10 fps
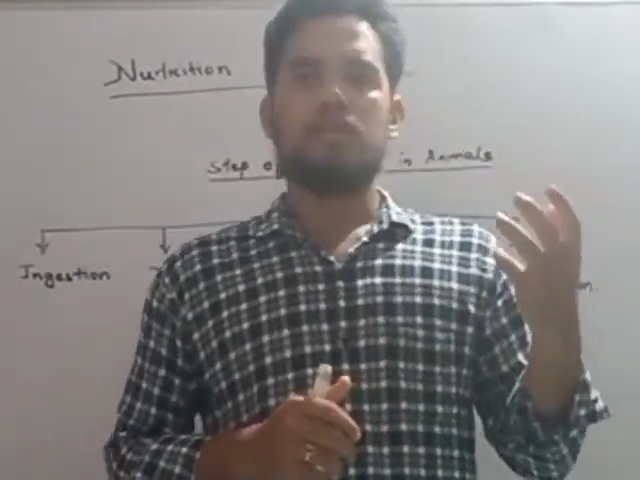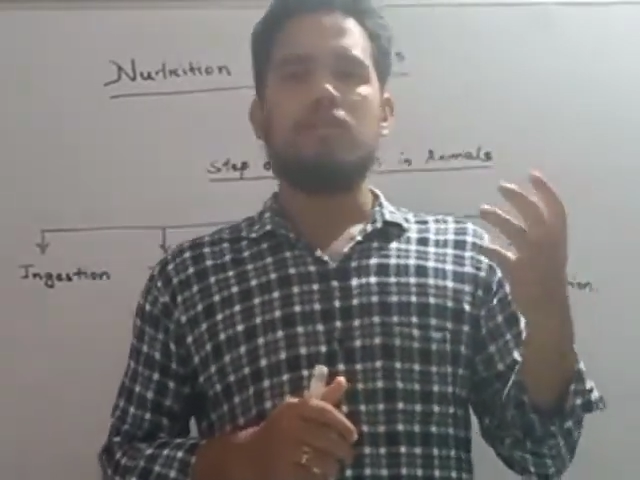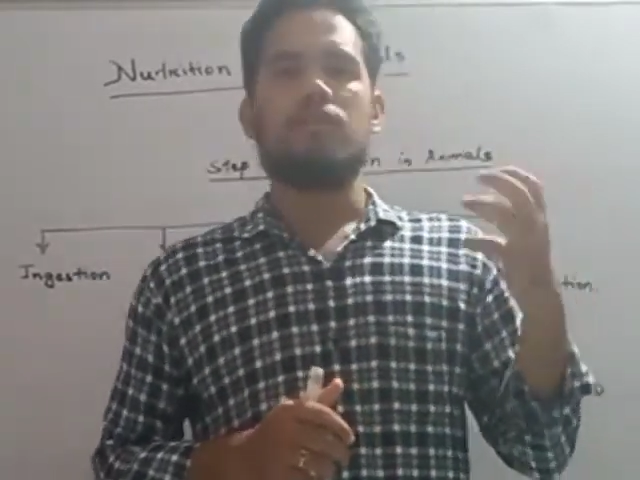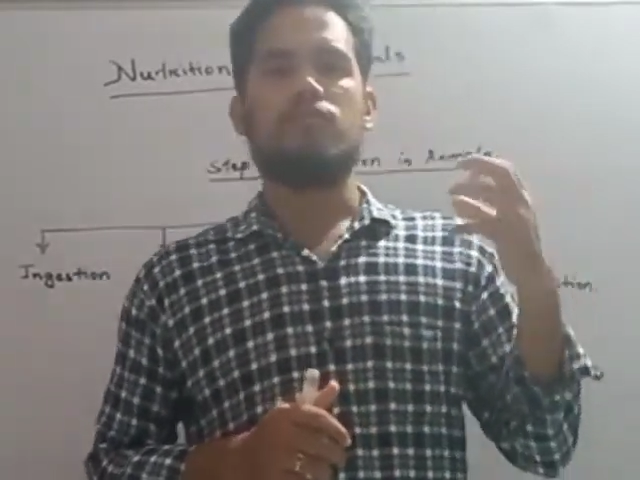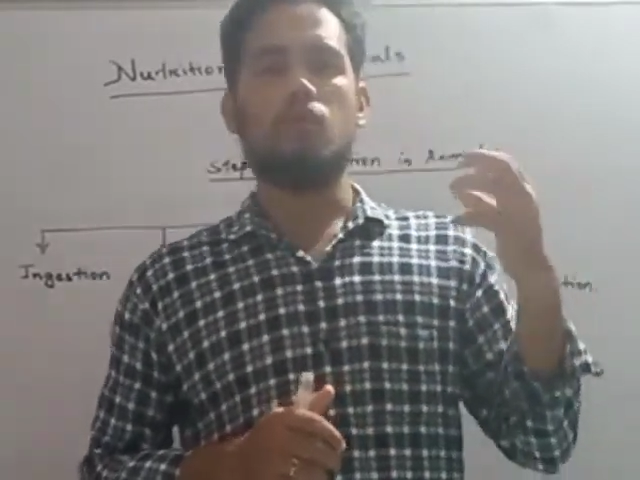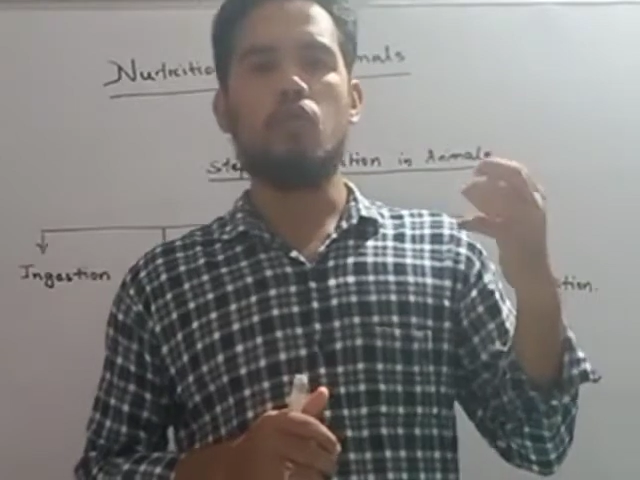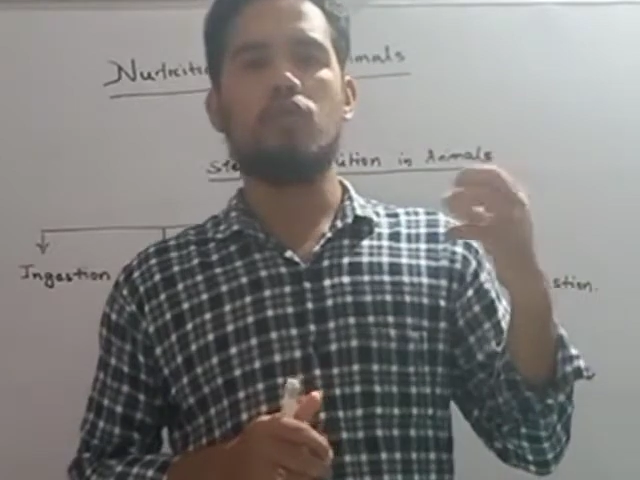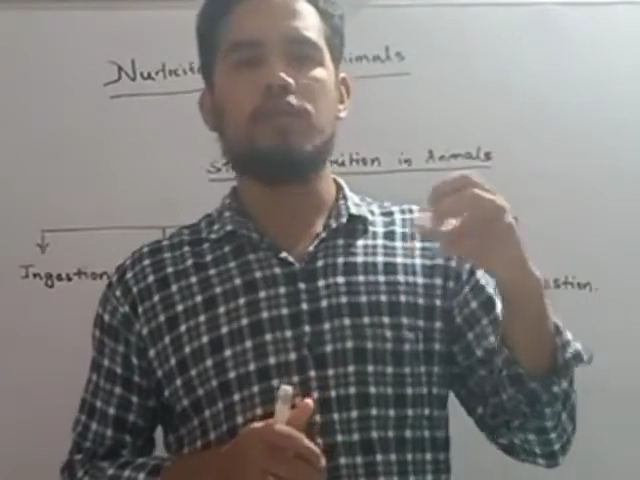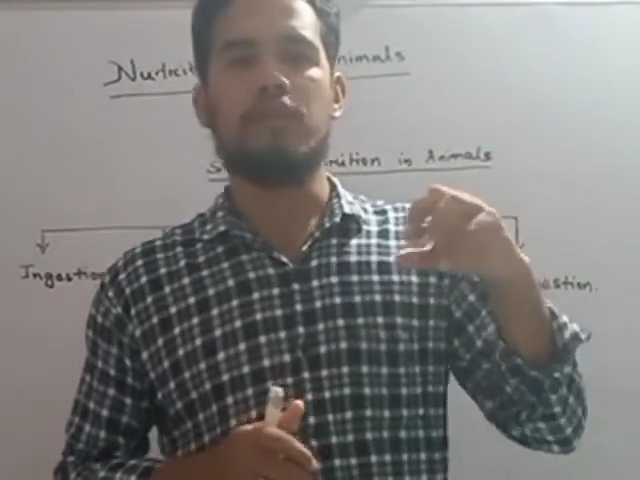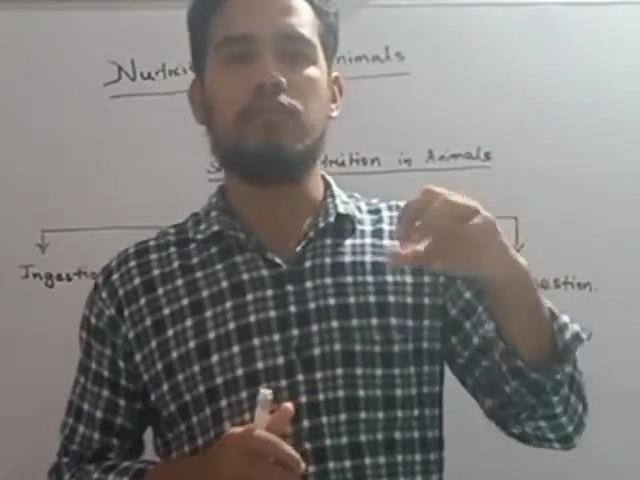food
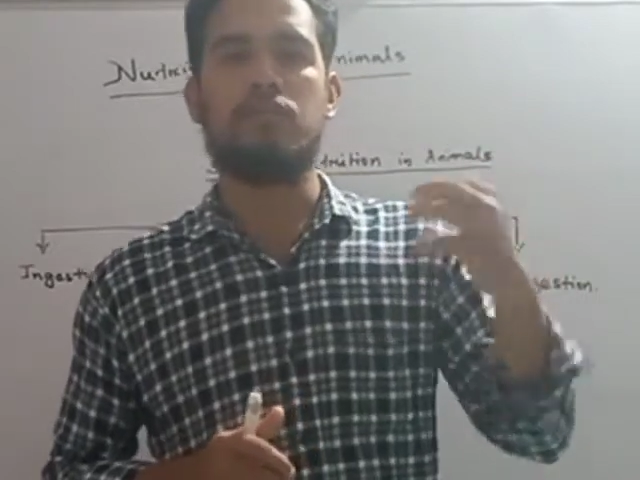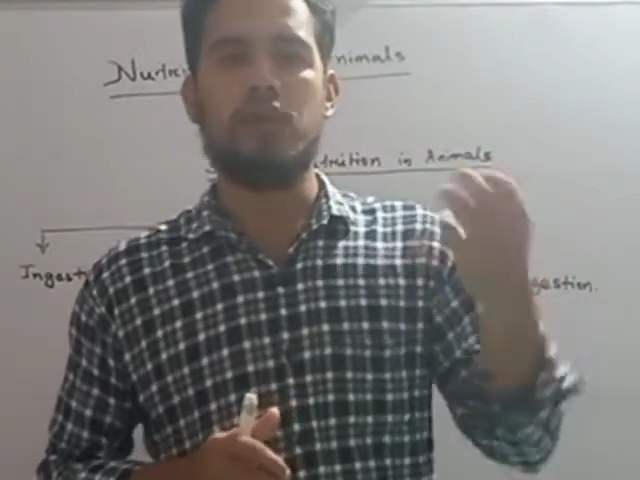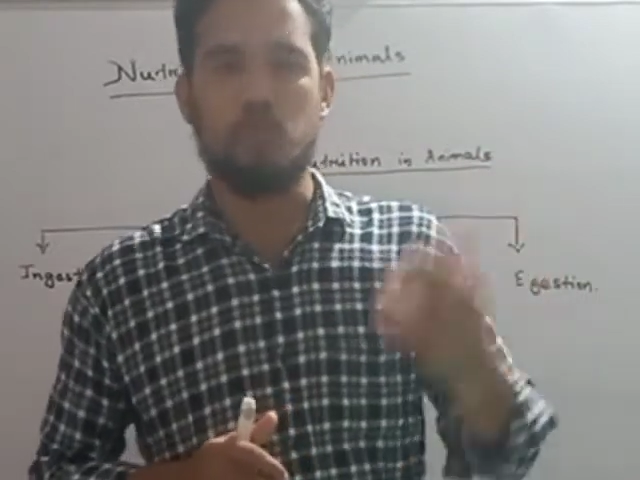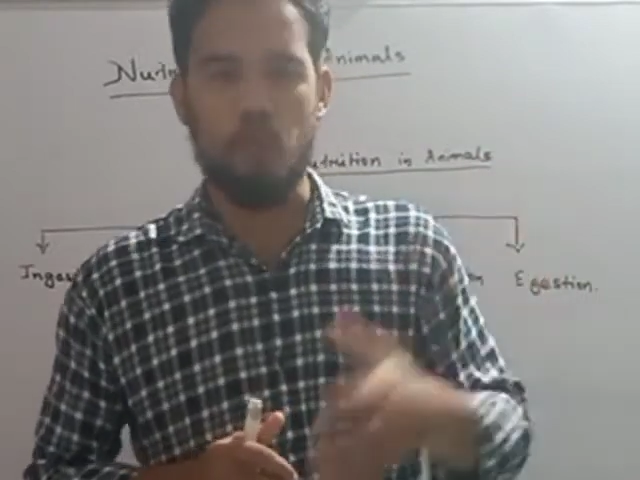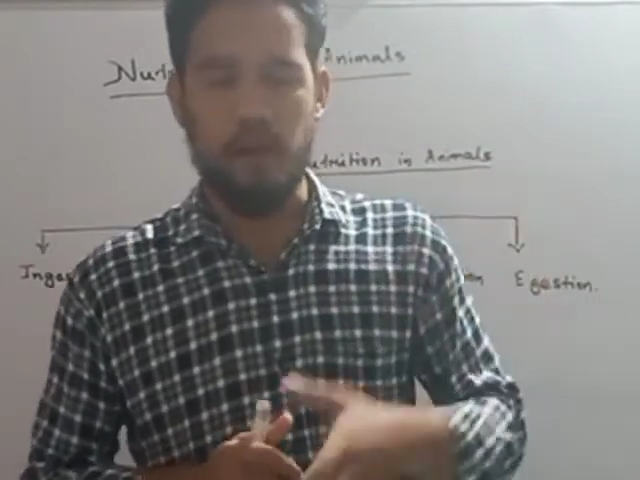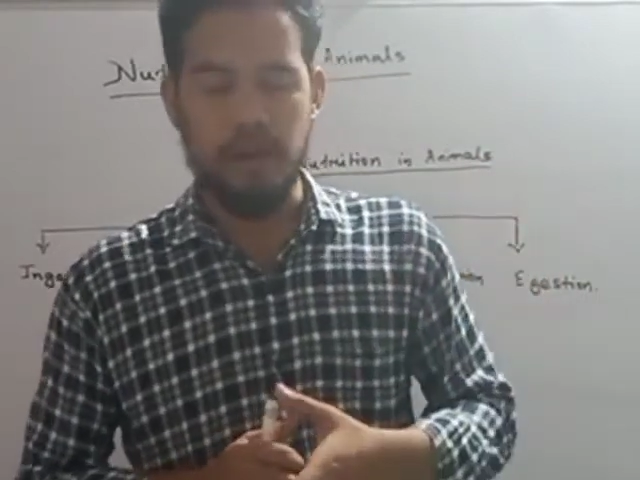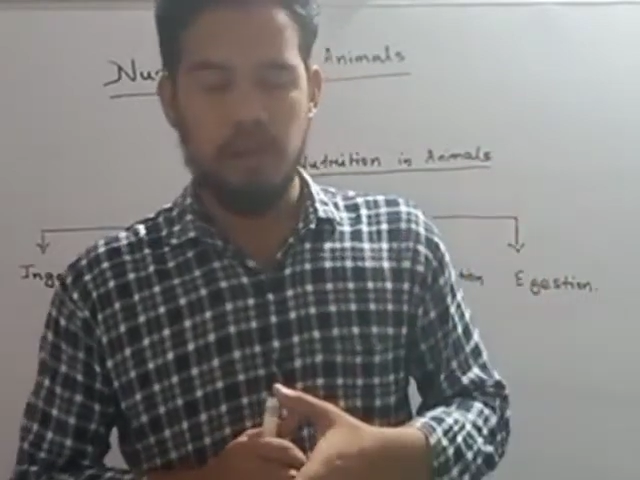different way